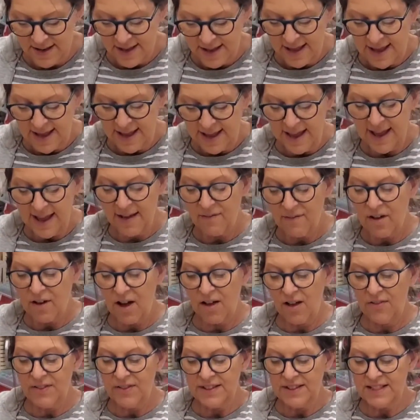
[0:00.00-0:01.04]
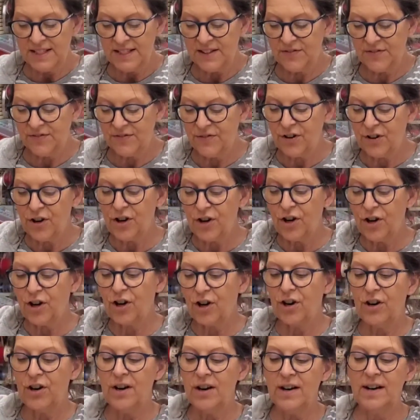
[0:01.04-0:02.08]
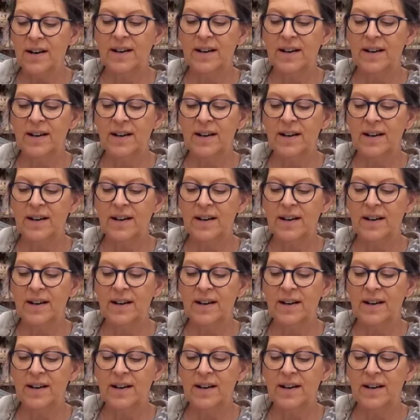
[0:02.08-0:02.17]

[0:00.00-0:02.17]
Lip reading: I have all this fur.